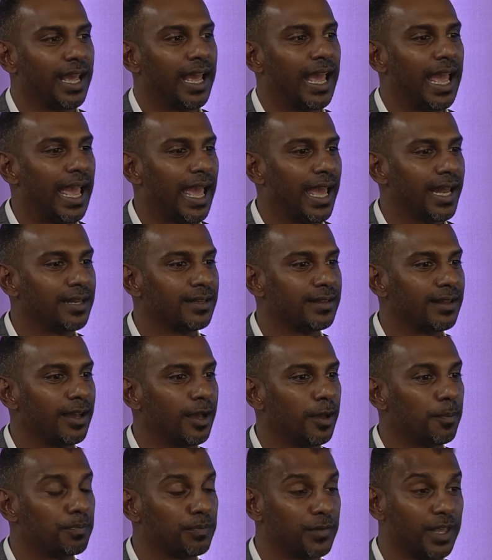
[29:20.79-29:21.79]
And
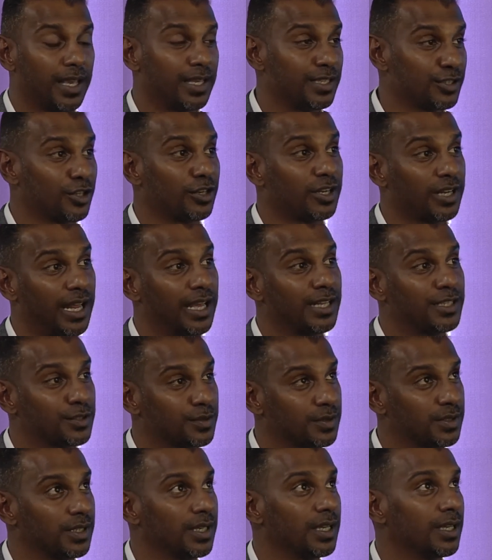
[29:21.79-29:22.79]
he's got
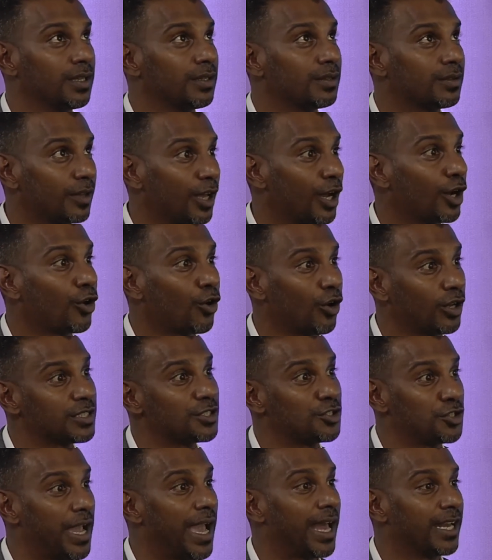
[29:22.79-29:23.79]
clients across
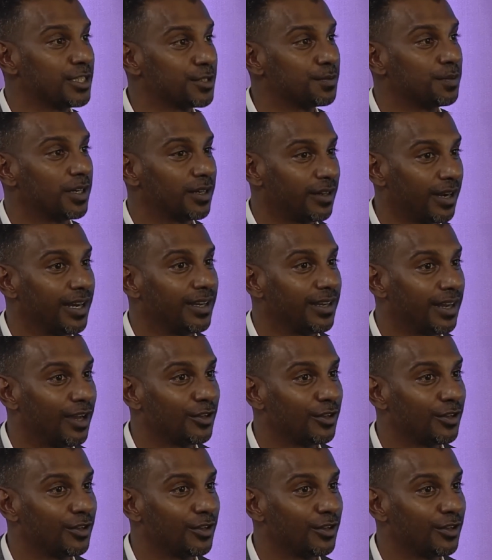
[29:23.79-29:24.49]
Johannesburg right now.